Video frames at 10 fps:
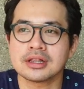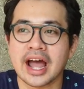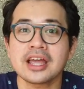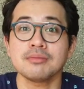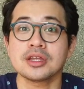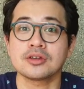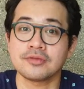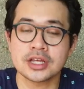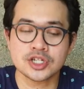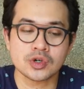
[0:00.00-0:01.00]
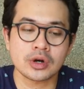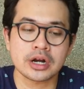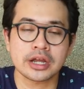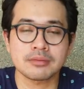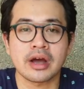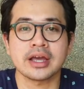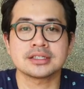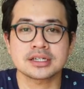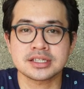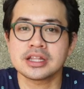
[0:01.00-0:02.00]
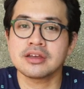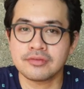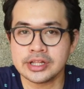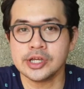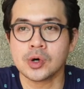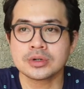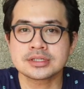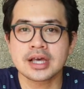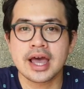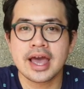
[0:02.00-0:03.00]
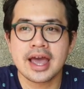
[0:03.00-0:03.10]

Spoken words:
like me to feature in my succeeding videos.